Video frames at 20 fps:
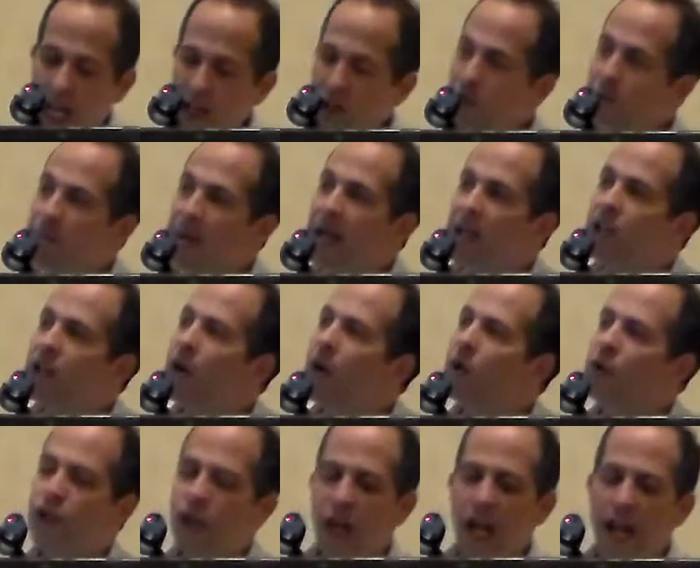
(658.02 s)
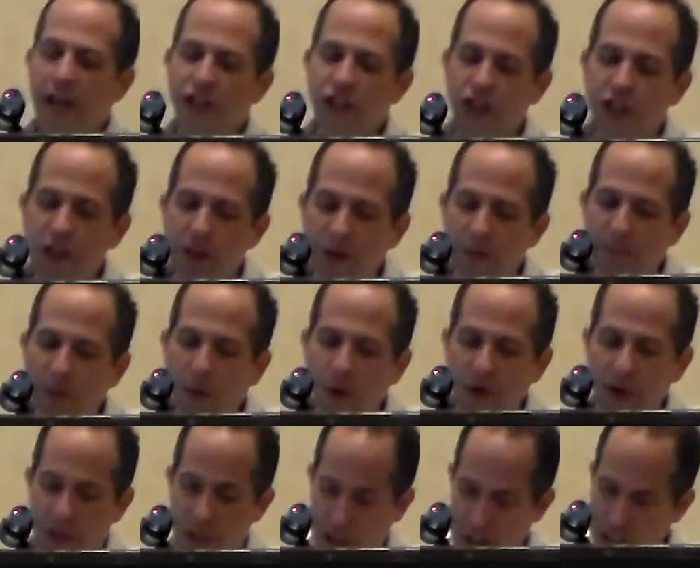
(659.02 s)
And you made no change to your
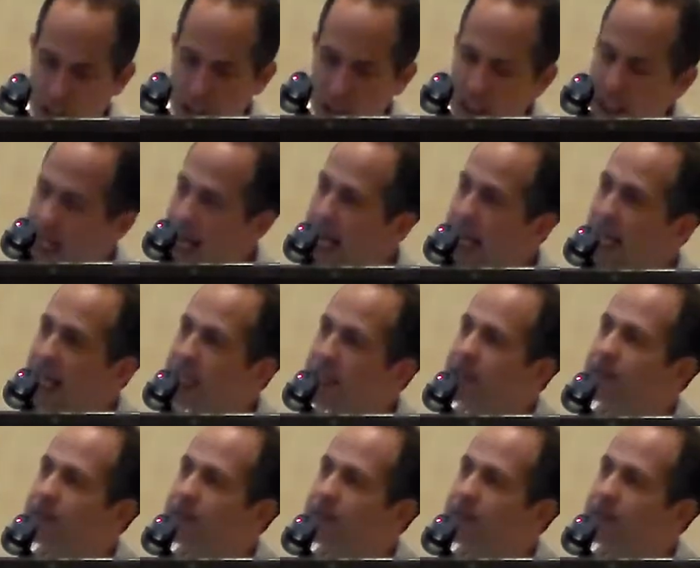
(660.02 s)
report since today.